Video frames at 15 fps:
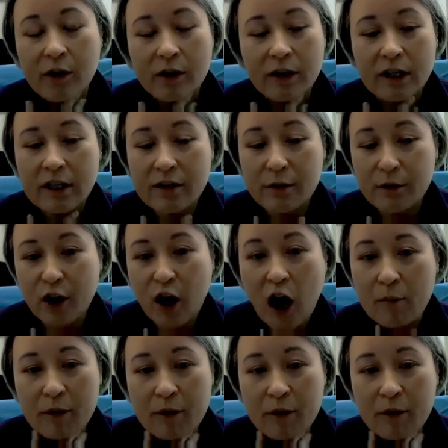these are
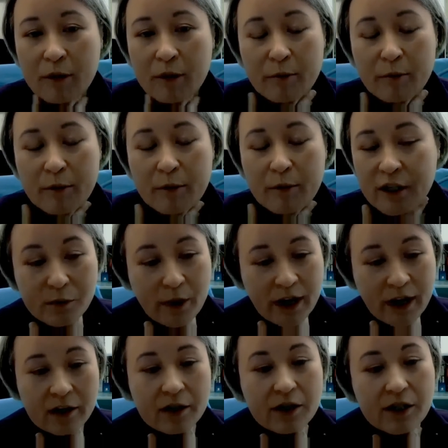common materials in space.